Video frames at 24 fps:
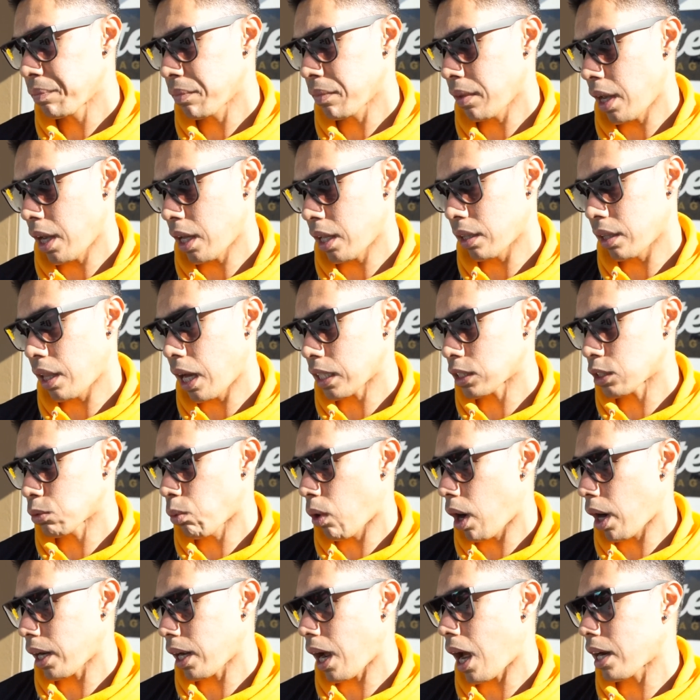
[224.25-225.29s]
And that's
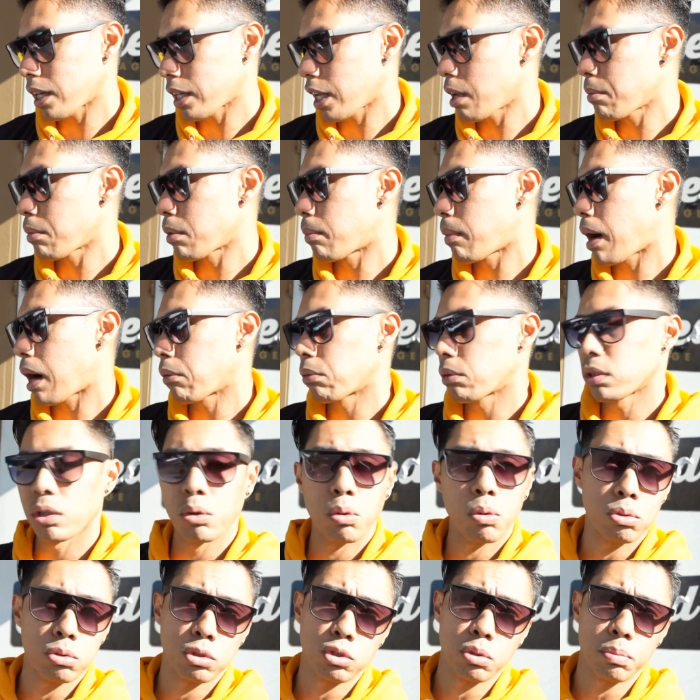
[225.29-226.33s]
where I kind of came about with the
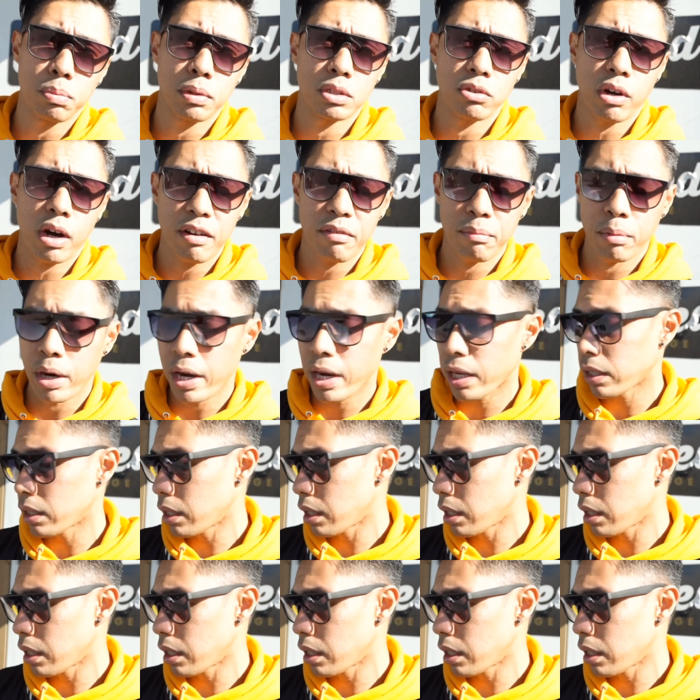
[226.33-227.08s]
whole SuperDrive brand,